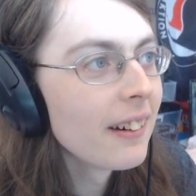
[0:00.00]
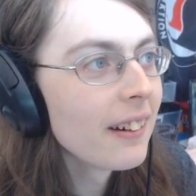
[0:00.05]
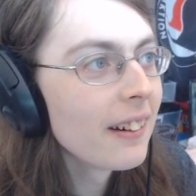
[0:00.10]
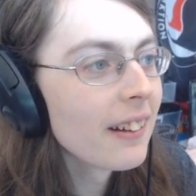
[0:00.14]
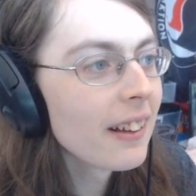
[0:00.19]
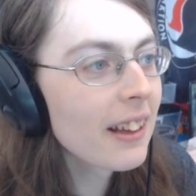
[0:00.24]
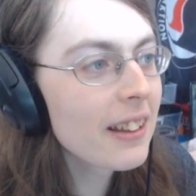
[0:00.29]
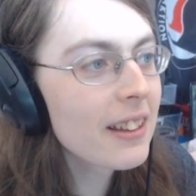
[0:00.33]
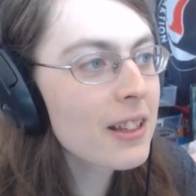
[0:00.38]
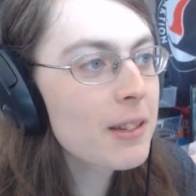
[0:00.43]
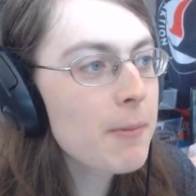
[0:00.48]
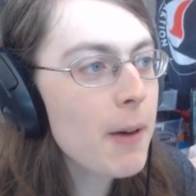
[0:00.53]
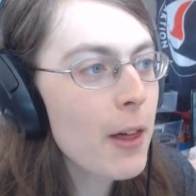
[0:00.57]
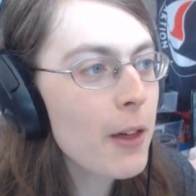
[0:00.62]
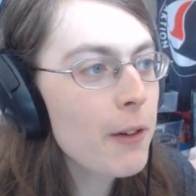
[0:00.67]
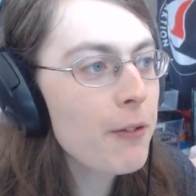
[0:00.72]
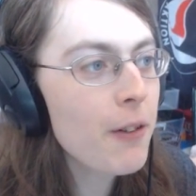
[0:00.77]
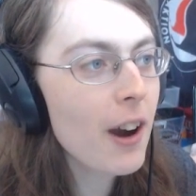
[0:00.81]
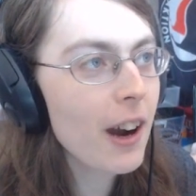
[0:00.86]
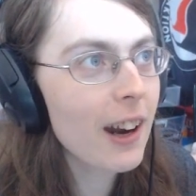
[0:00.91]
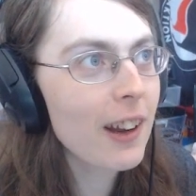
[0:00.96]
Like this
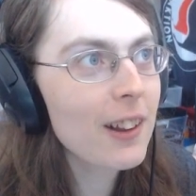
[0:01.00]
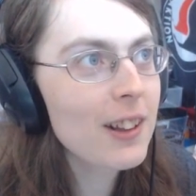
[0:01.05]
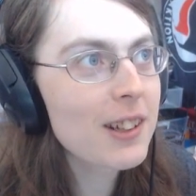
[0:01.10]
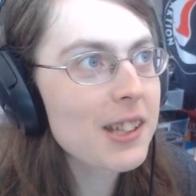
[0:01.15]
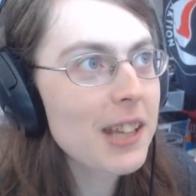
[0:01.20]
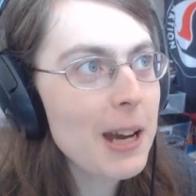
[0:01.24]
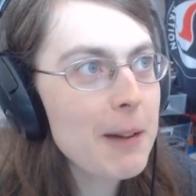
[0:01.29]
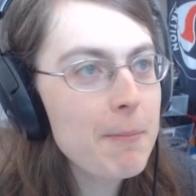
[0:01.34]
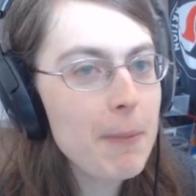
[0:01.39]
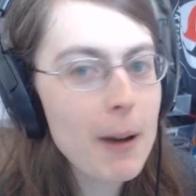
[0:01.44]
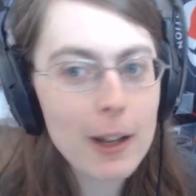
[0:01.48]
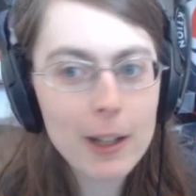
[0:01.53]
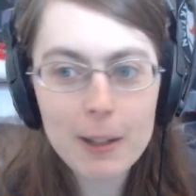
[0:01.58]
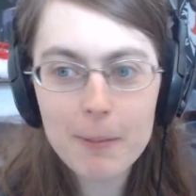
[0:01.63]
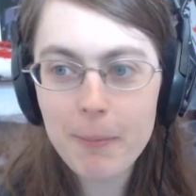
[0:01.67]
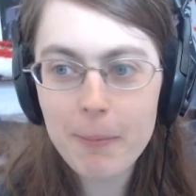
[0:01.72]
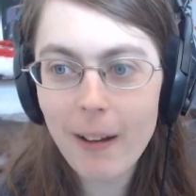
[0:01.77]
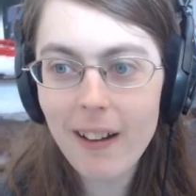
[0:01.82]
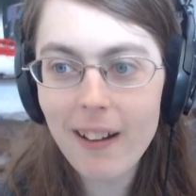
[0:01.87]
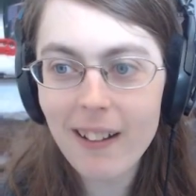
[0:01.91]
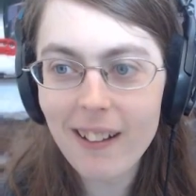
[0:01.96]
motherfucker looks like
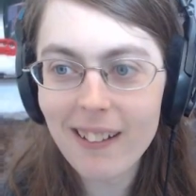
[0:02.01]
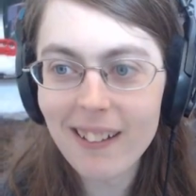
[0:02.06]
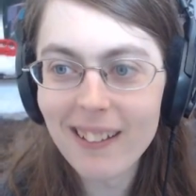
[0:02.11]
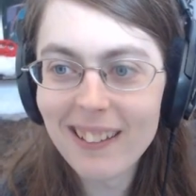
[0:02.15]
Butterball.